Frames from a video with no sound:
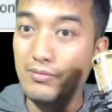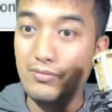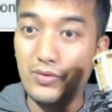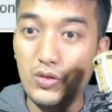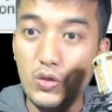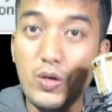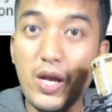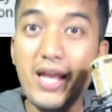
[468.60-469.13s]

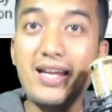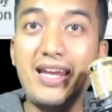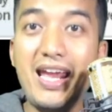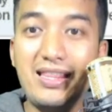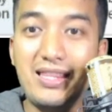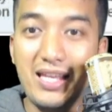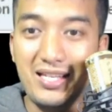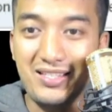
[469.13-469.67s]
You gotta
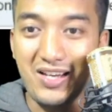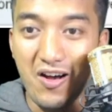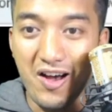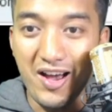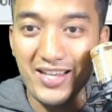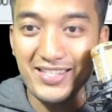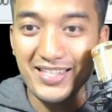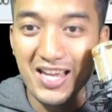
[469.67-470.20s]
get this,
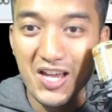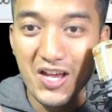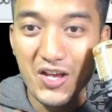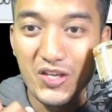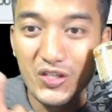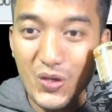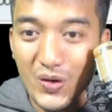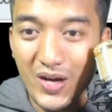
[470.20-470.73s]
guys.
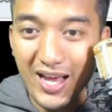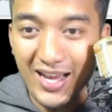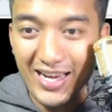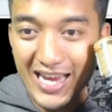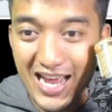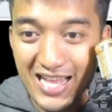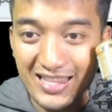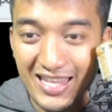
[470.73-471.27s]
You gotta
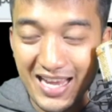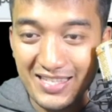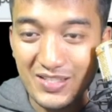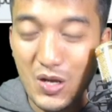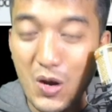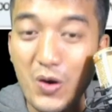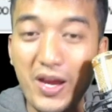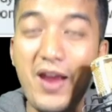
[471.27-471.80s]
get
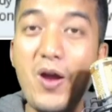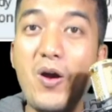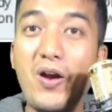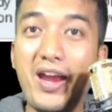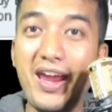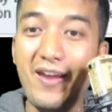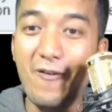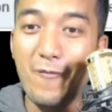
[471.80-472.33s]
this. Okay,
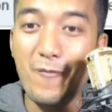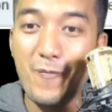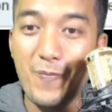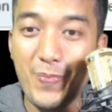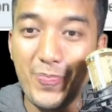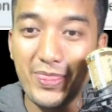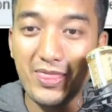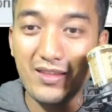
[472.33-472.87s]
okay.
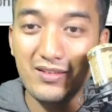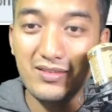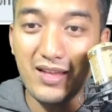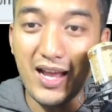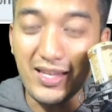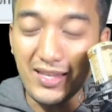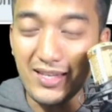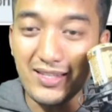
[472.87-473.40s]

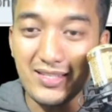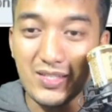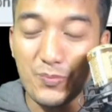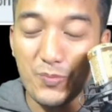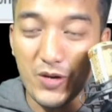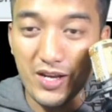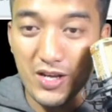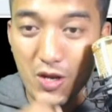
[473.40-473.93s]
I think this is
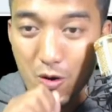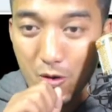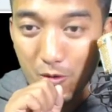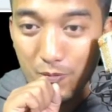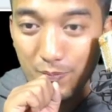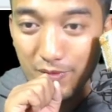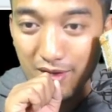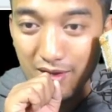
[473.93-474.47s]
pretty new.
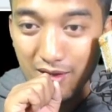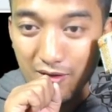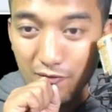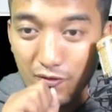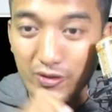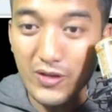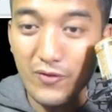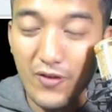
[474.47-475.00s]

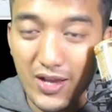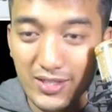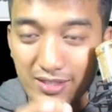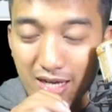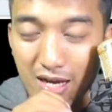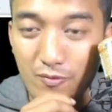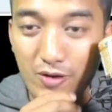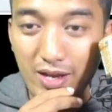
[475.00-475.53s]
For the first
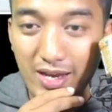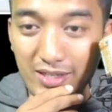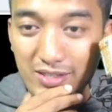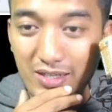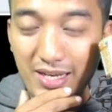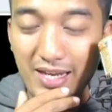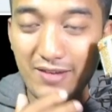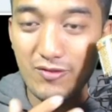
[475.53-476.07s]
time, we are
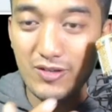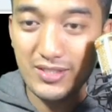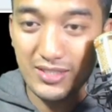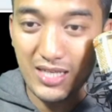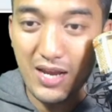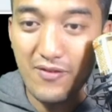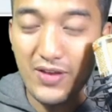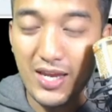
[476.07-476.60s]
actually getting,
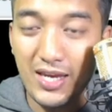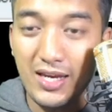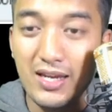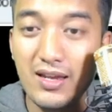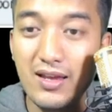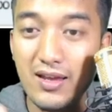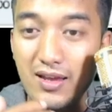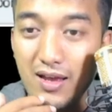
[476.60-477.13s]
receiving
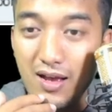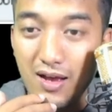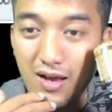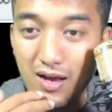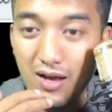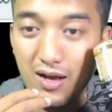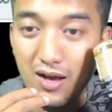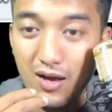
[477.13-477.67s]

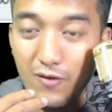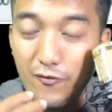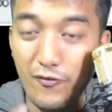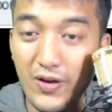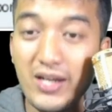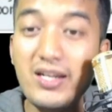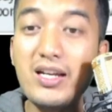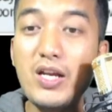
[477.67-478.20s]
a
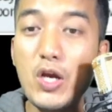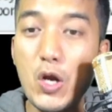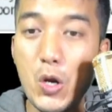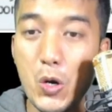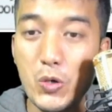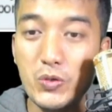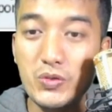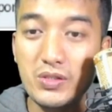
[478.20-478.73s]
Fated
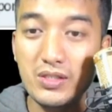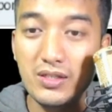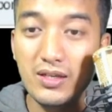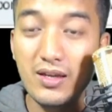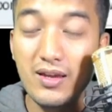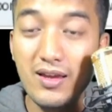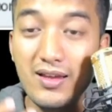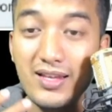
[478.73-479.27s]
Heroes
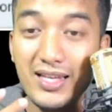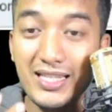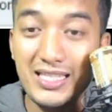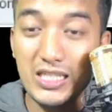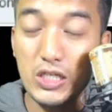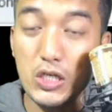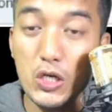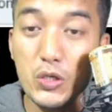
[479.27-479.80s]

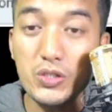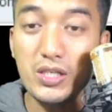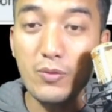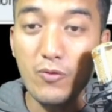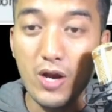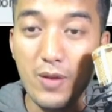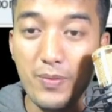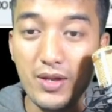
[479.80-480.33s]

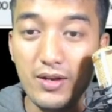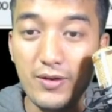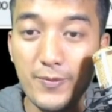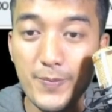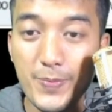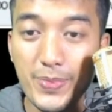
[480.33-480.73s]
exclusive weapon.